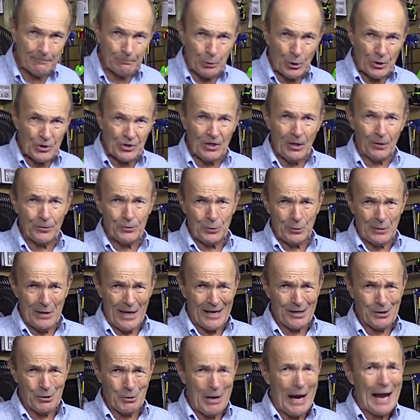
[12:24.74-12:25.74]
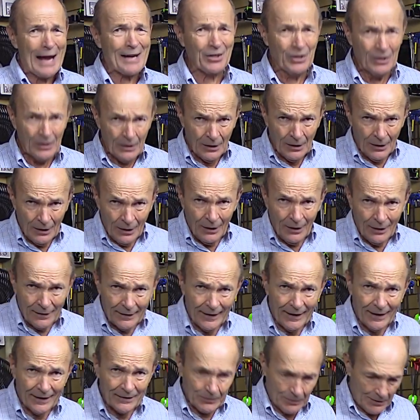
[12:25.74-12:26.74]
pushed out through that crack.
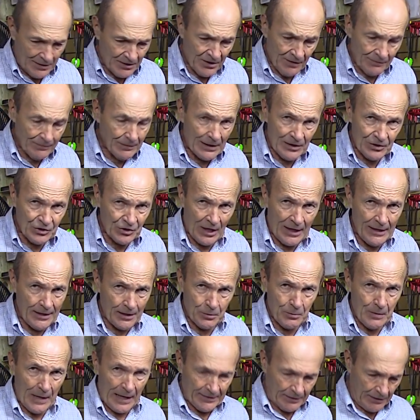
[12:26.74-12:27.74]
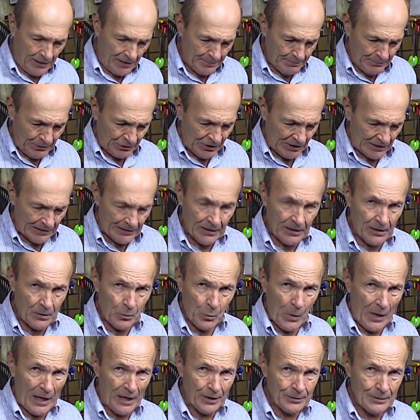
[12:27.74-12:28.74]
Yeah, there is a very tiny crack there, particularly on a
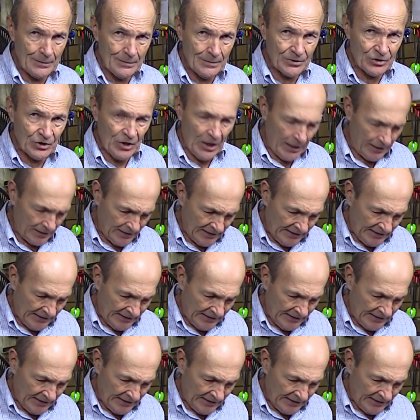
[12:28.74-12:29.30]
well-used tank.